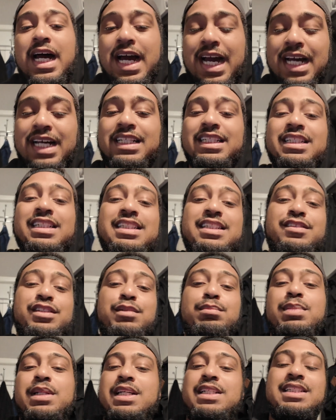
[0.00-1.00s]
and
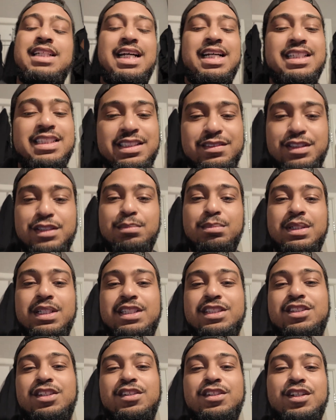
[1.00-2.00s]
SimsonPlays and
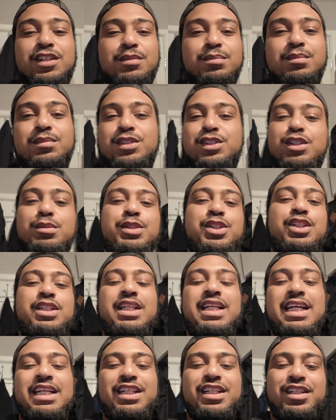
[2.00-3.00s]
SimsonPlays.com. So be sure
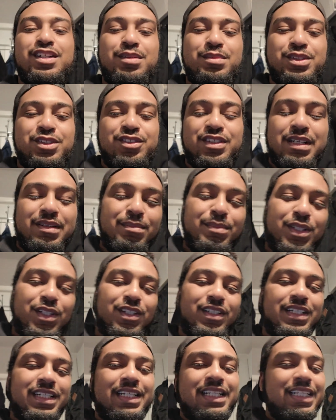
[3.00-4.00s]
to like, comment, subscribe
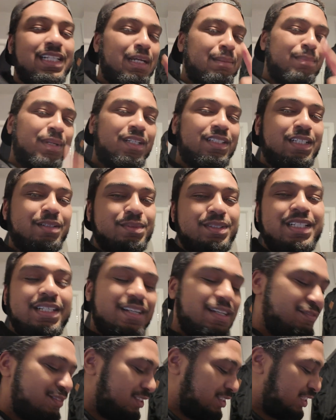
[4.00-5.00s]
below and hit that bell to keep up to date
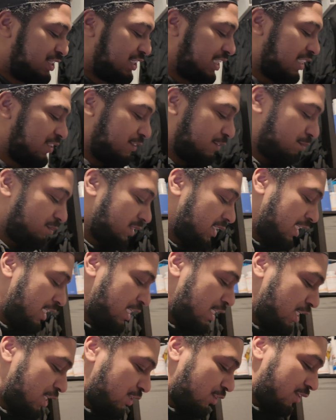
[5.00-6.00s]
everything on the channel.
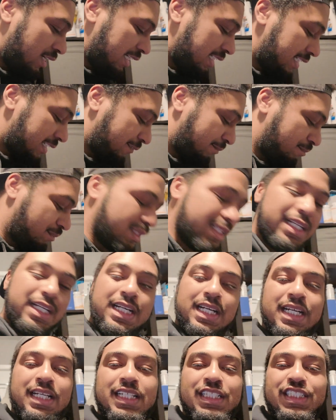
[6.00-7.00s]
Right then,
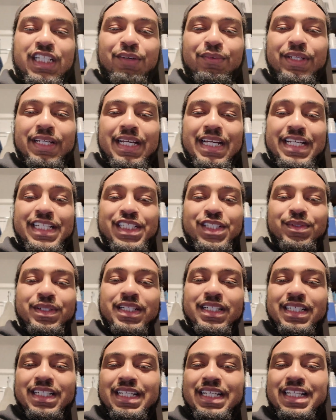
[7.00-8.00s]
shall we get into
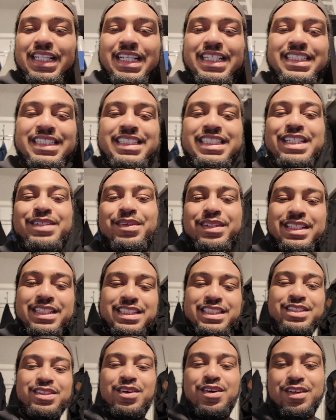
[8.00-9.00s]
it? Let's see what
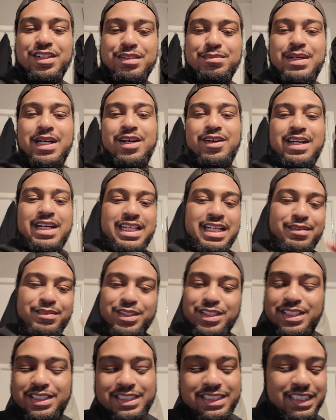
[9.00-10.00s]
this is all about and I'm
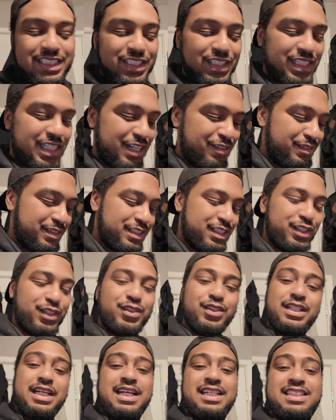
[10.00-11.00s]
going to see if it's a
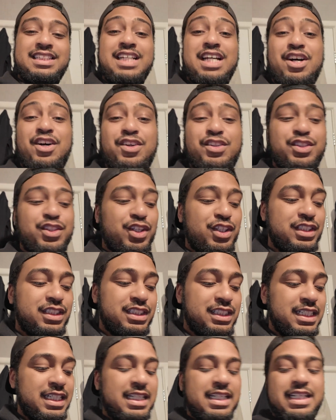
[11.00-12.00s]
good headset or
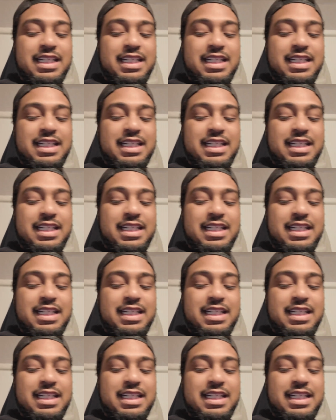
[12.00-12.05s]
not.